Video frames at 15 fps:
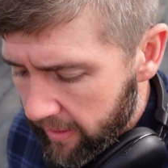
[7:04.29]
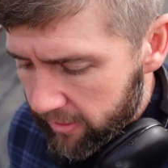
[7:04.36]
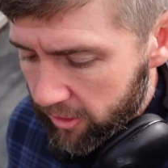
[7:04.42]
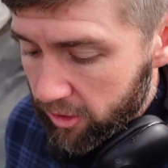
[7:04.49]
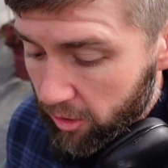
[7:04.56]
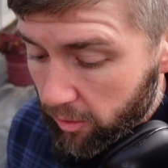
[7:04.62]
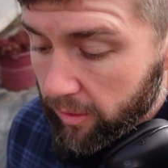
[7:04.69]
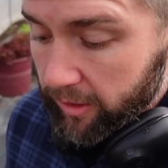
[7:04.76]

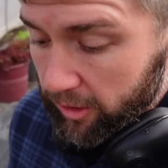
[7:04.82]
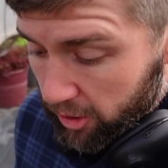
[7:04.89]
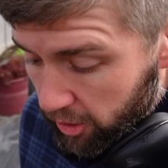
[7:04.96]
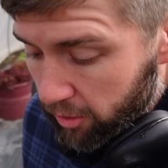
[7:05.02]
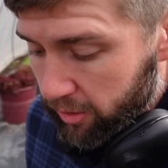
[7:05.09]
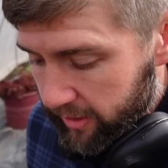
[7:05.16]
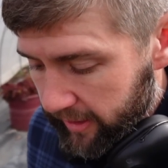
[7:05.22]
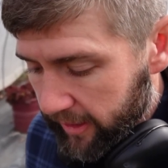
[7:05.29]
just doing the
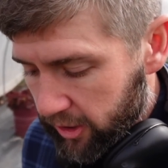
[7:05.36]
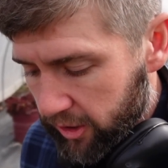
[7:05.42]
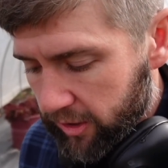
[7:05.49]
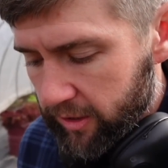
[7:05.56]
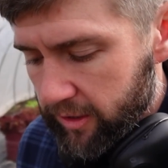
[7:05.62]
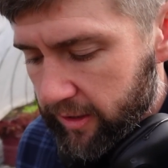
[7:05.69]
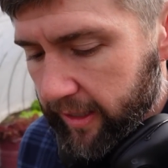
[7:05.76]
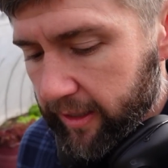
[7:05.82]
2
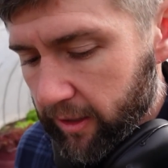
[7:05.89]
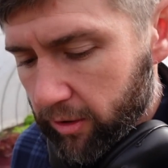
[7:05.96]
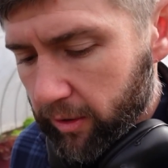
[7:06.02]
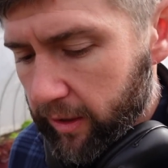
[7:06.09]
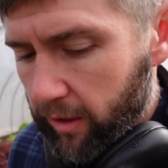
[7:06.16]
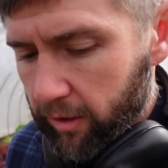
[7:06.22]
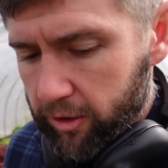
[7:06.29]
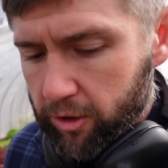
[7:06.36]
sections, taking the
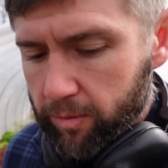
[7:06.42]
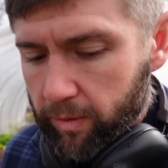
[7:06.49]
3 arches,